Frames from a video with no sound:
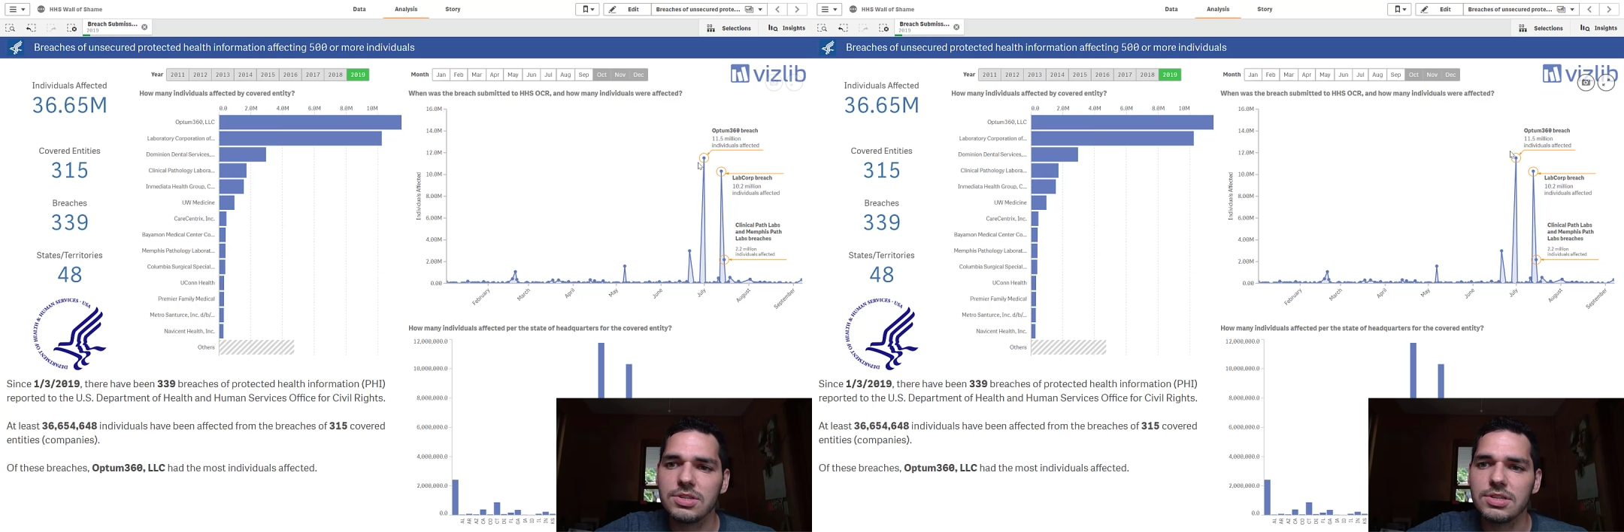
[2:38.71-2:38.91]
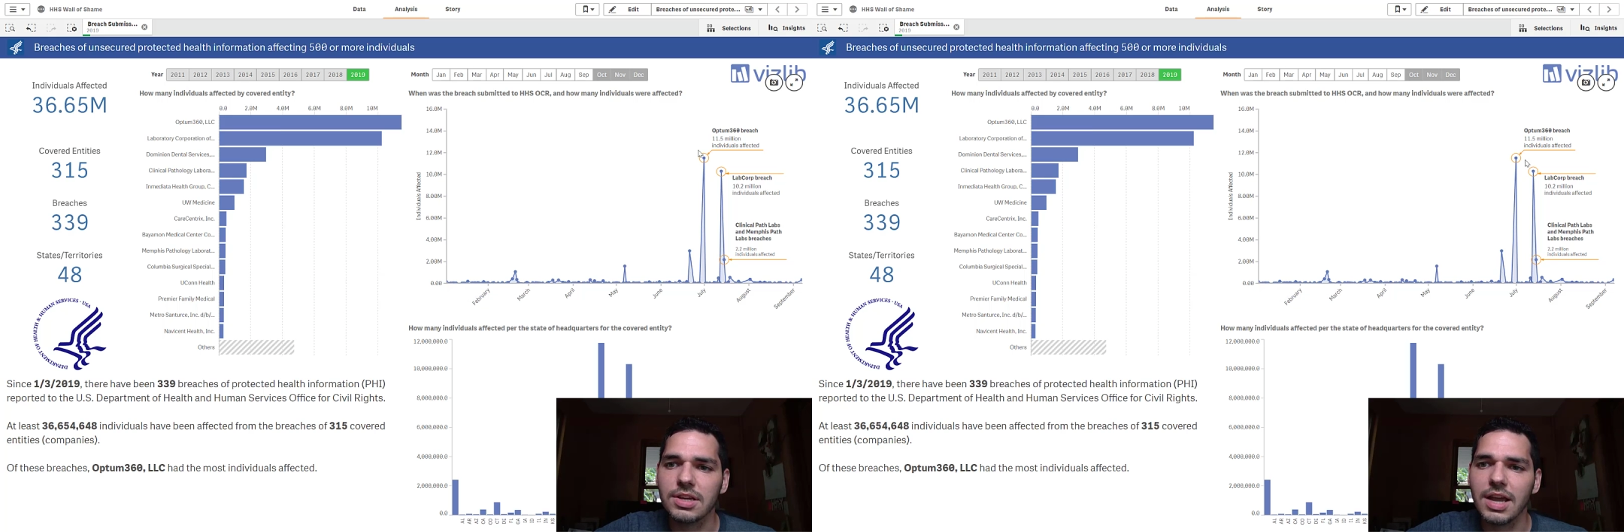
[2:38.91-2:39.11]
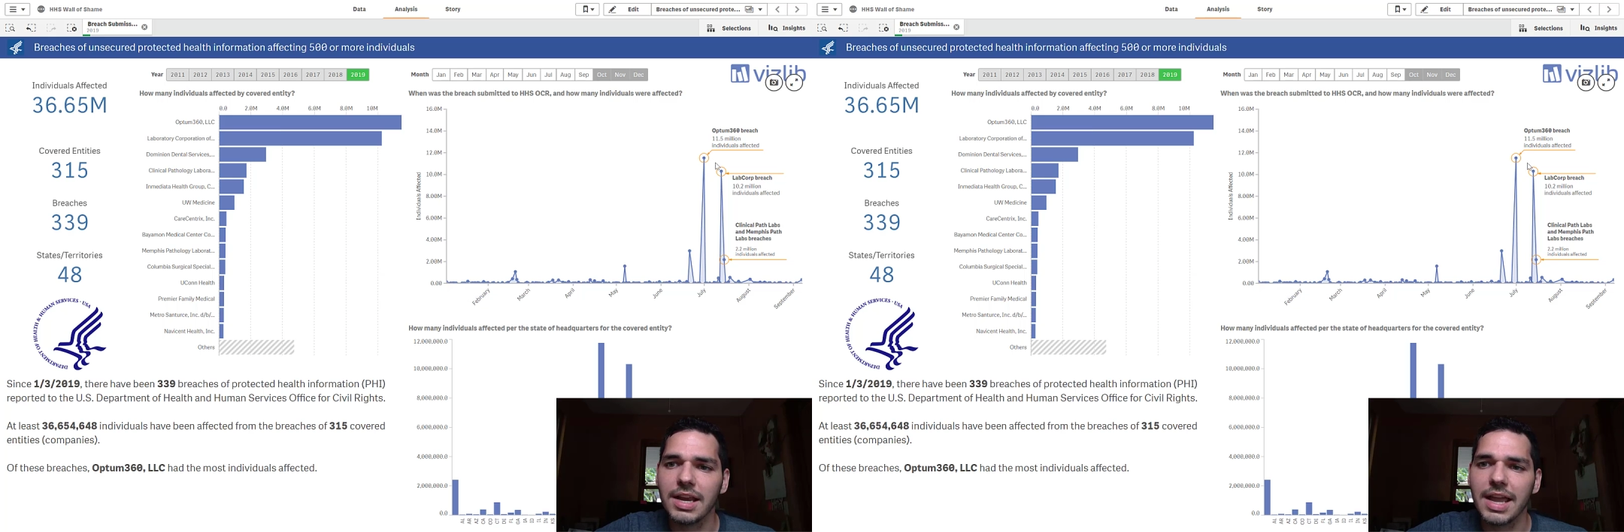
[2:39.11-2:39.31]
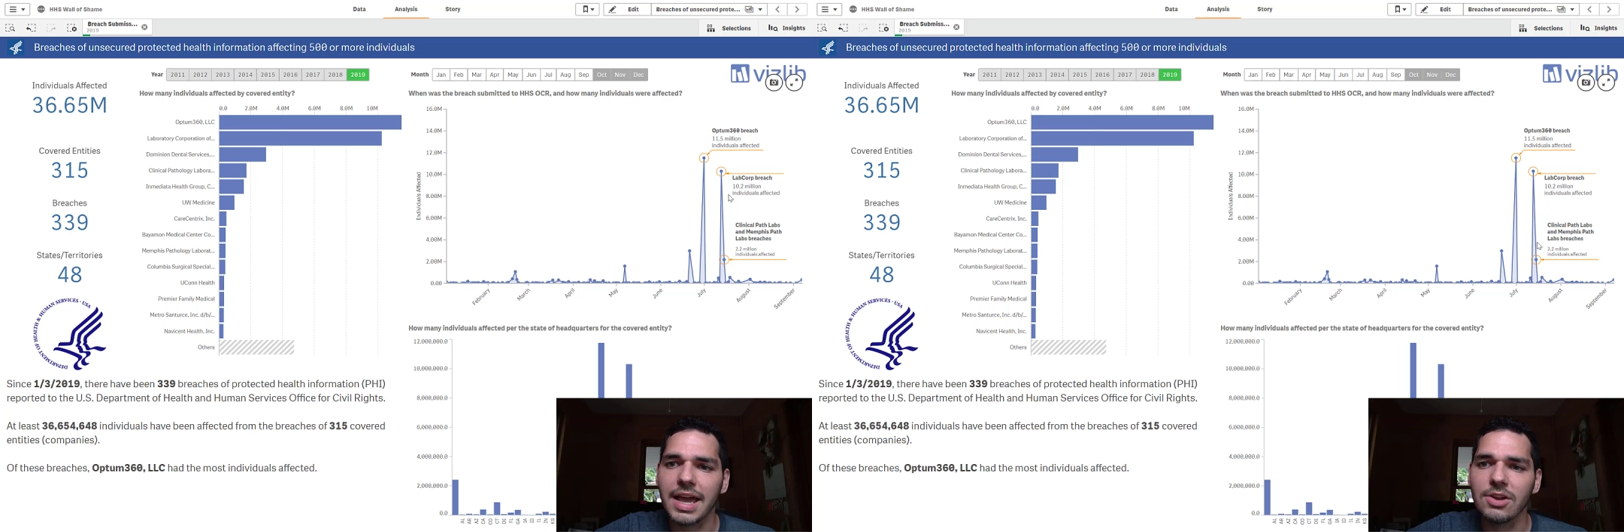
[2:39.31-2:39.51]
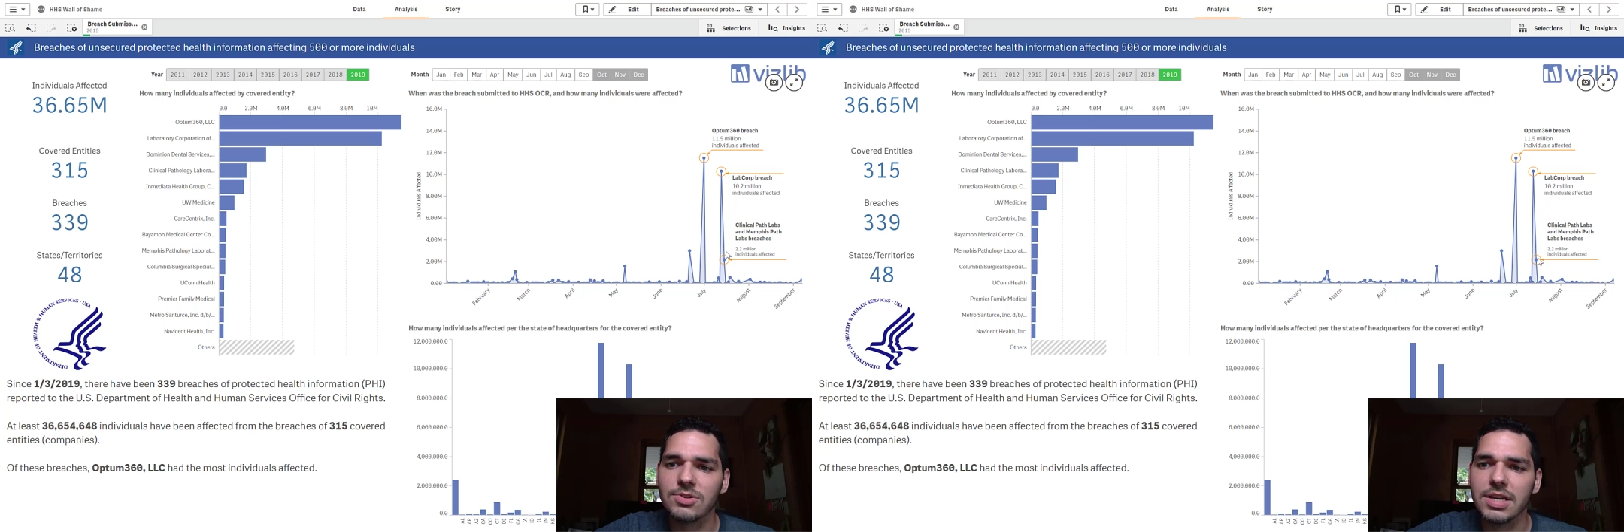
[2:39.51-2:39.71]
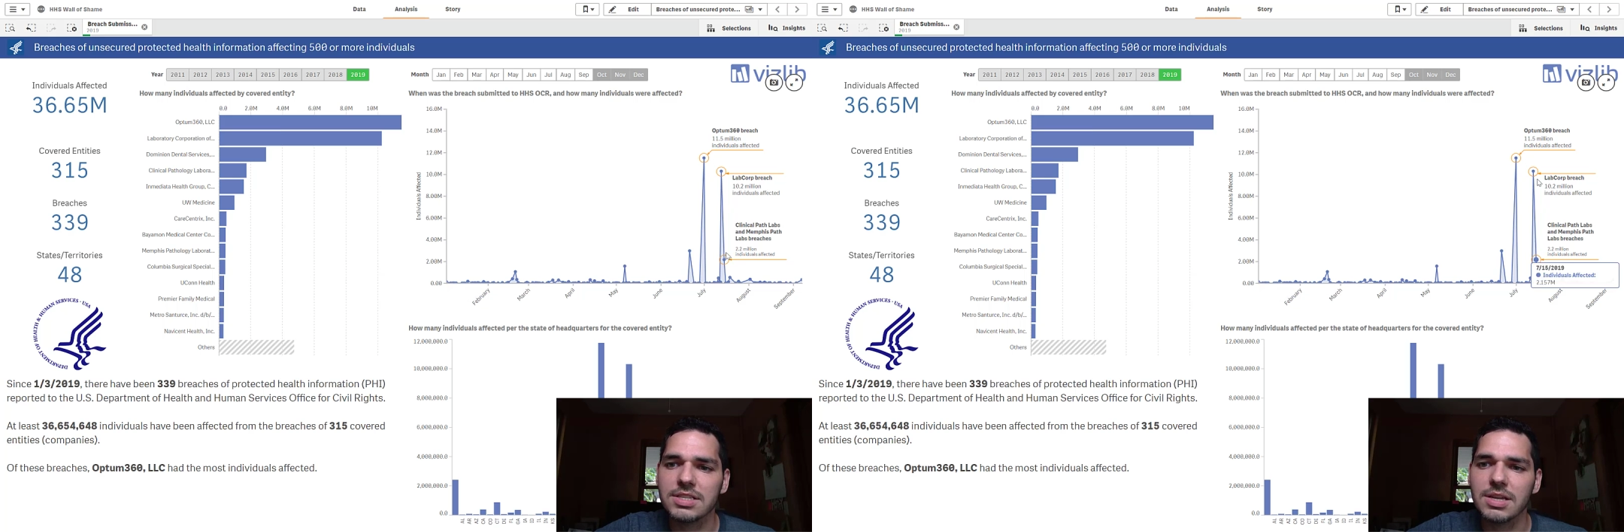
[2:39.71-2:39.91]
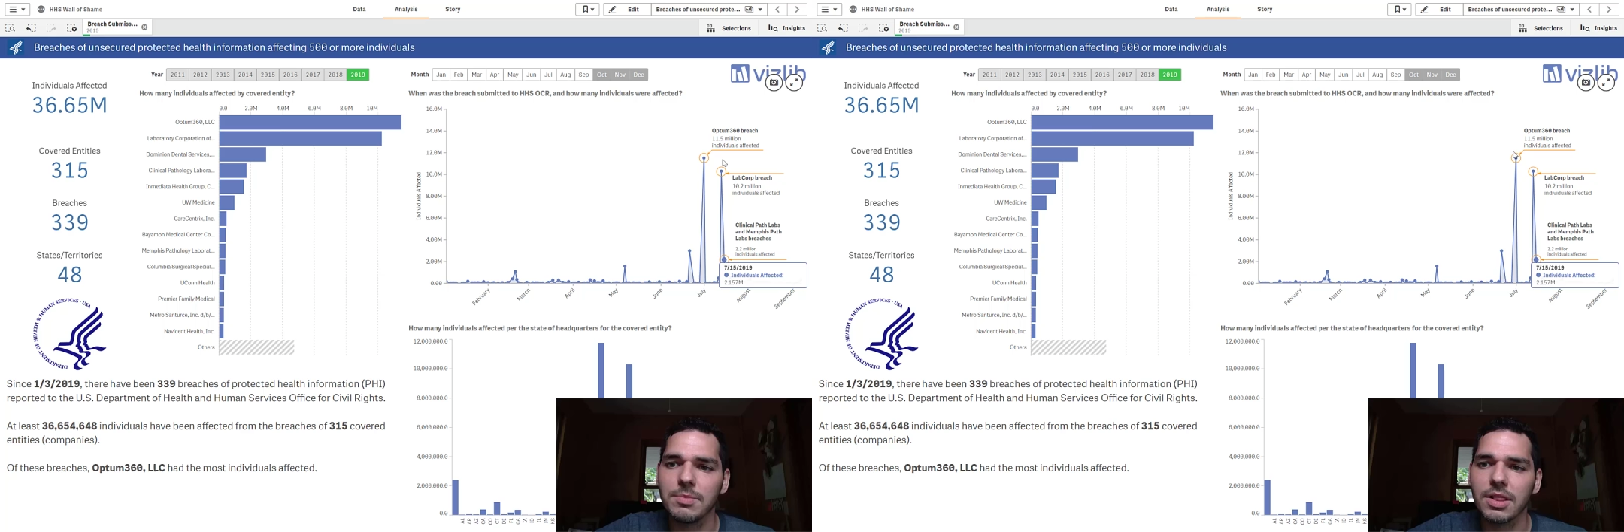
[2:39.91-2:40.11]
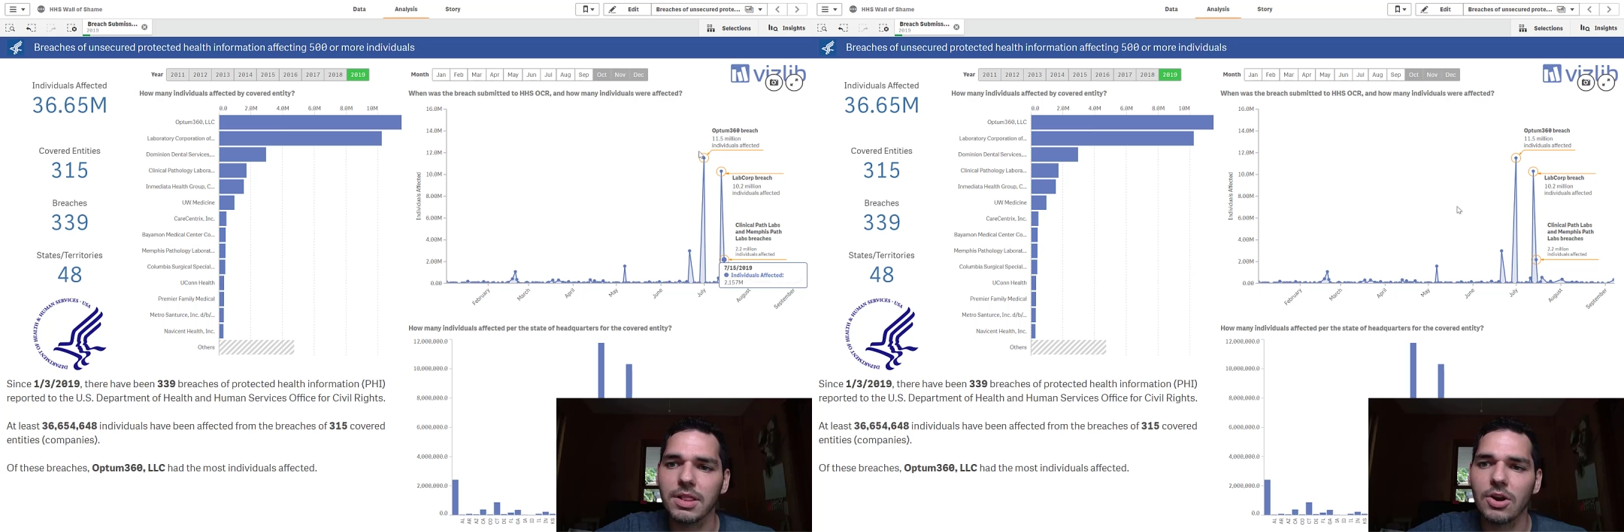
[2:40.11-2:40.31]
to kind of annotate some of
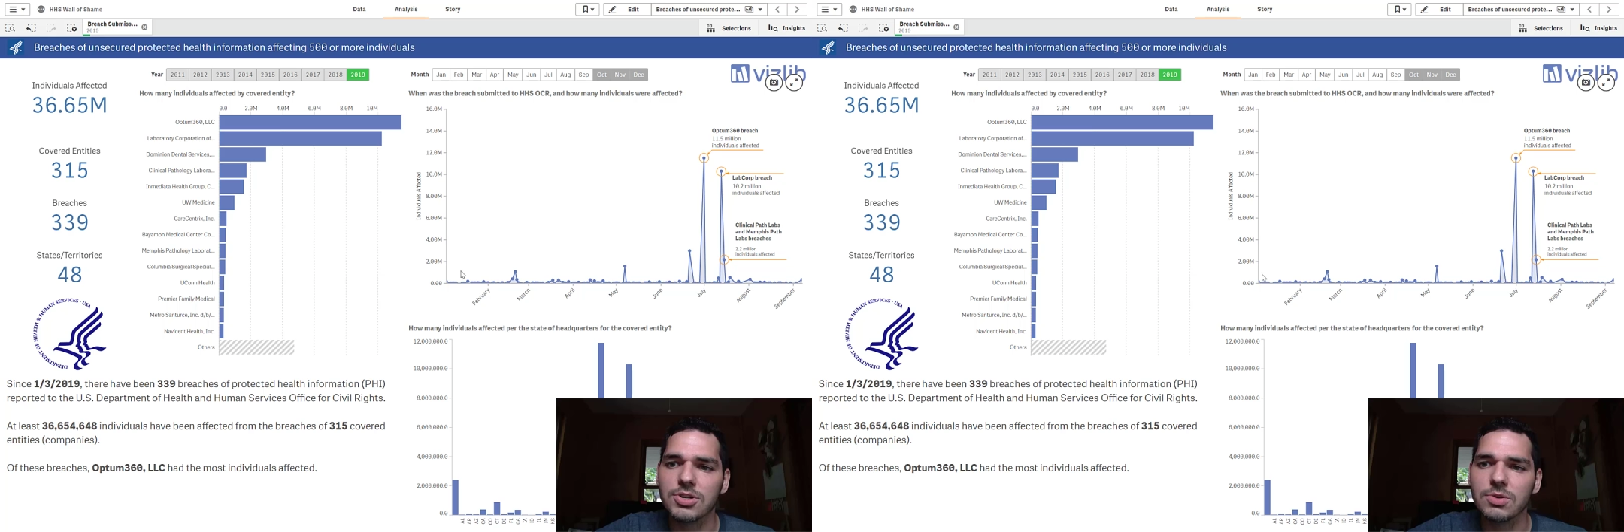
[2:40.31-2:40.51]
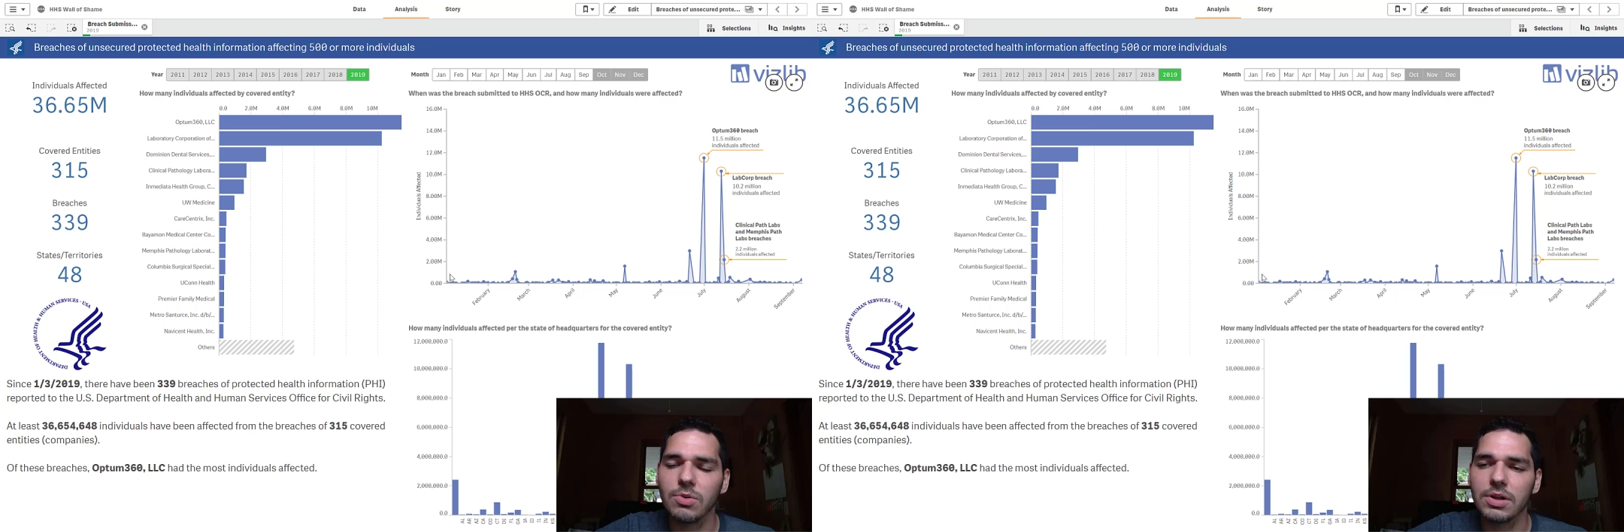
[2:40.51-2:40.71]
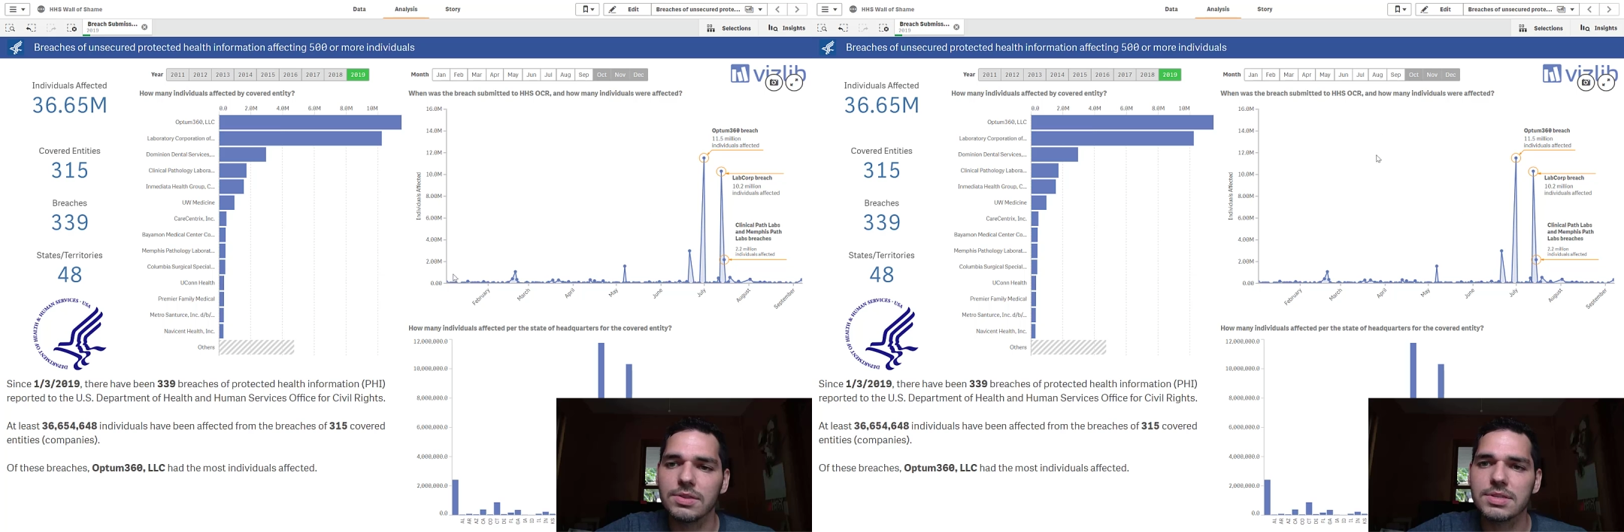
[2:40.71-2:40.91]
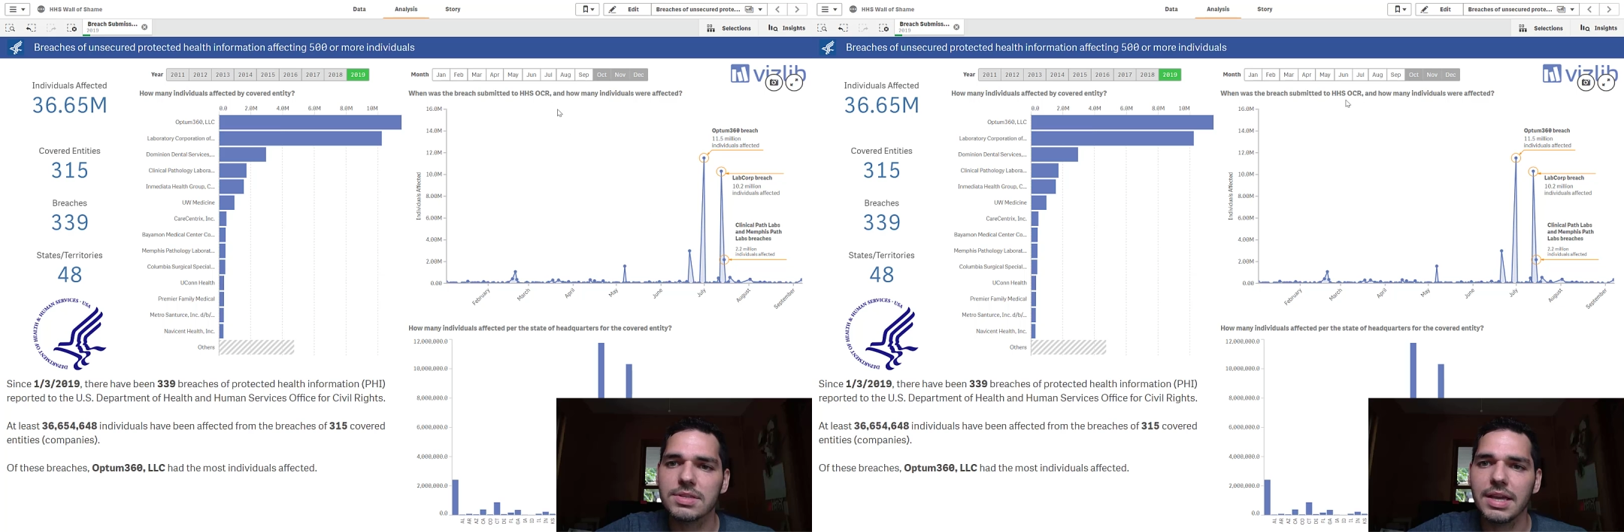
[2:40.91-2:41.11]
the larger ones.